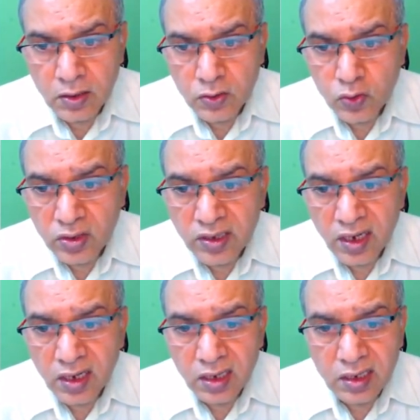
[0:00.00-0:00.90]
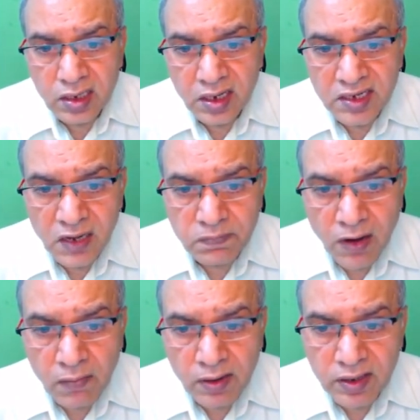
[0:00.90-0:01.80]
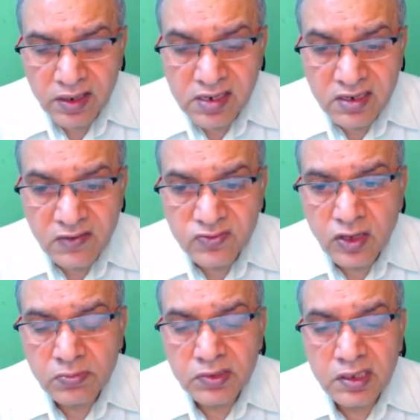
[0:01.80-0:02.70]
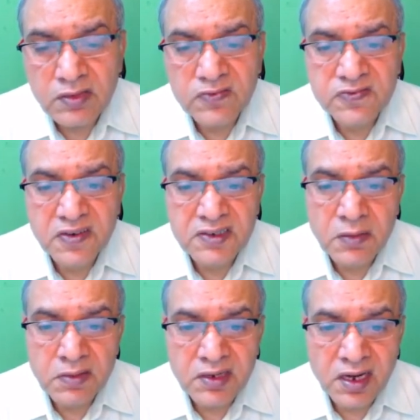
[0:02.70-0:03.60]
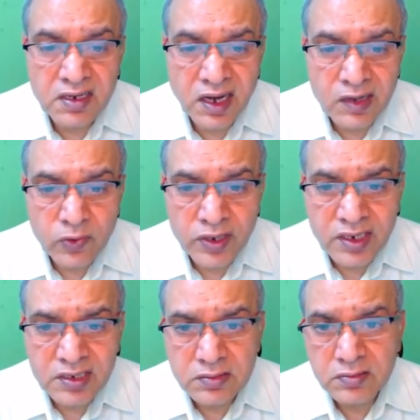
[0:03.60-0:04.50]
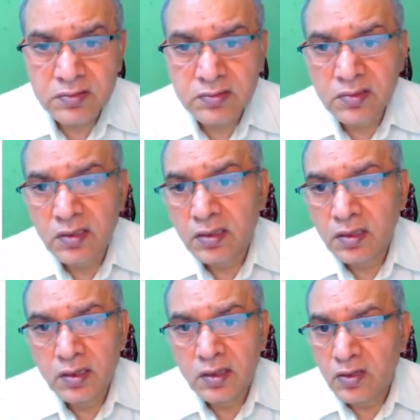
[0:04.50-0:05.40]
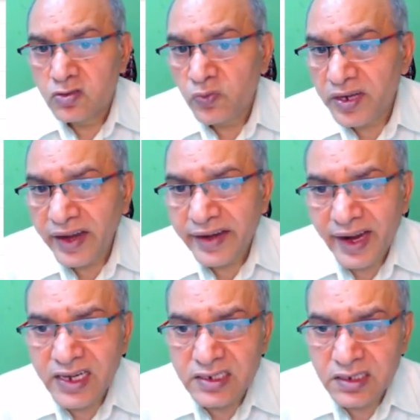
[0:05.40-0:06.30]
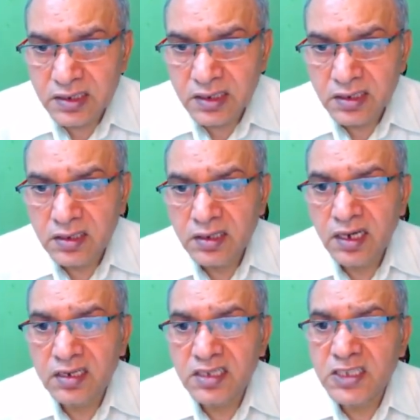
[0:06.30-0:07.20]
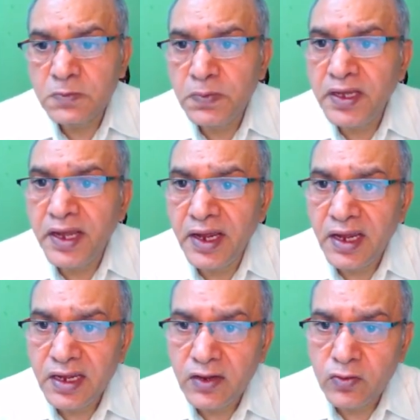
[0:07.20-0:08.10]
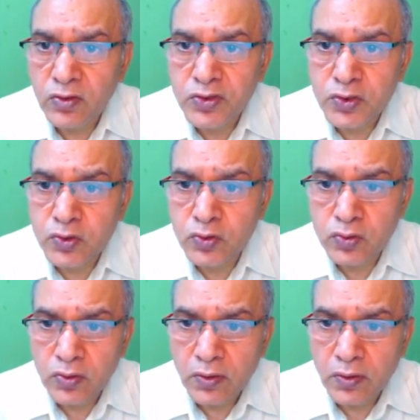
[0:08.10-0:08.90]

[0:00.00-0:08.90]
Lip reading: total real power in terms of the fundamental and harmonics? So we can write that this PA equals to